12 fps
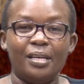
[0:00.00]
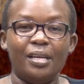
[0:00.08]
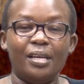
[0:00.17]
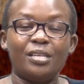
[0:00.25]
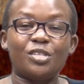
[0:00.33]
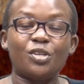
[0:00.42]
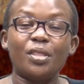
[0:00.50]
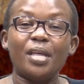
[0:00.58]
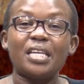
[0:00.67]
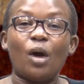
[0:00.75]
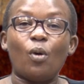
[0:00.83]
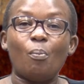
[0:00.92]
is so that
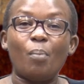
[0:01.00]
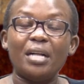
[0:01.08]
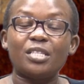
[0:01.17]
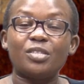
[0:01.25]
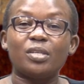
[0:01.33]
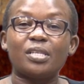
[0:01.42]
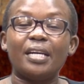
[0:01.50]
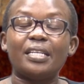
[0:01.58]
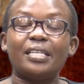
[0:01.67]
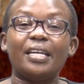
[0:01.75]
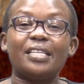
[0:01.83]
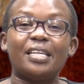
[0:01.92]
our muscles can
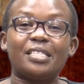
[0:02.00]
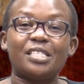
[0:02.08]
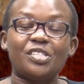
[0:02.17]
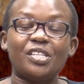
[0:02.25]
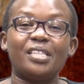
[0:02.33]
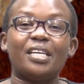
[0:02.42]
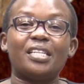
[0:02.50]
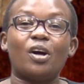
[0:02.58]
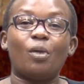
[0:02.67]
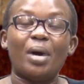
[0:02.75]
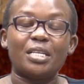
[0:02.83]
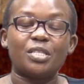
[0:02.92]
get the strength that our
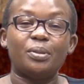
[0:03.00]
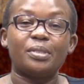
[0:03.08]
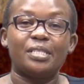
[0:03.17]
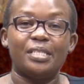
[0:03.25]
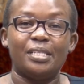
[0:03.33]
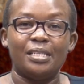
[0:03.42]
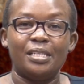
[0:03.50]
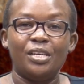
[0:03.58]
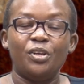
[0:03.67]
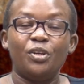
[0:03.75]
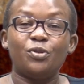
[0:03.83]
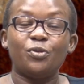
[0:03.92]
muscles need
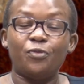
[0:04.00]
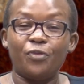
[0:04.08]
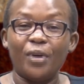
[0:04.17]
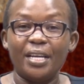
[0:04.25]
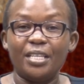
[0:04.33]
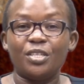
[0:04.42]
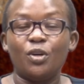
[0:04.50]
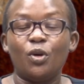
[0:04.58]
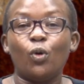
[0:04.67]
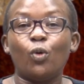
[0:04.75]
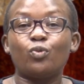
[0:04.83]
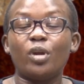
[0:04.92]
to fight
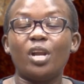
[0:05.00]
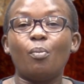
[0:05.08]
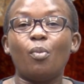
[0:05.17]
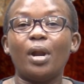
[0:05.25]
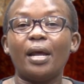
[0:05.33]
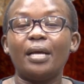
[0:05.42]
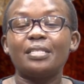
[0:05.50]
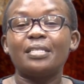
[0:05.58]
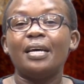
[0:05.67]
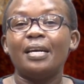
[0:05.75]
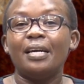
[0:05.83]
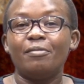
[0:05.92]
or to enable us
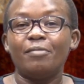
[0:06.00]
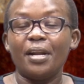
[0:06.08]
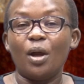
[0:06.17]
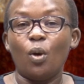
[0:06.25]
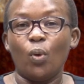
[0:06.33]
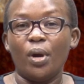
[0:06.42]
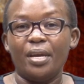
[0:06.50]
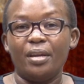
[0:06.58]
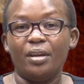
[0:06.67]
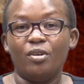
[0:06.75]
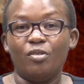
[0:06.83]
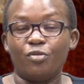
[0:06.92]
run away
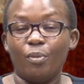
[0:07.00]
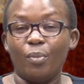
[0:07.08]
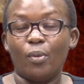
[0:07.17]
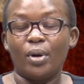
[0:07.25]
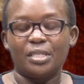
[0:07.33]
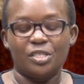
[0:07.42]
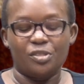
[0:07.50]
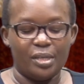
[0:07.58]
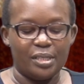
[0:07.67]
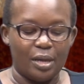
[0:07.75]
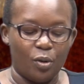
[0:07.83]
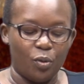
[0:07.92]
from our
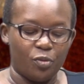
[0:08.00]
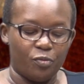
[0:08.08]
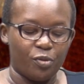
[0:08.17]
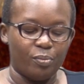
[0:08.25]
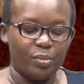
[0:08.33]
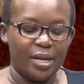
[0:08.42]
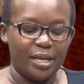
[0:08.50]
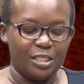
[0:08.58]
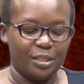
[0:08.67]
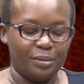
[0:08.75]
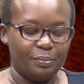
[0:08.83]
stressor or from danger.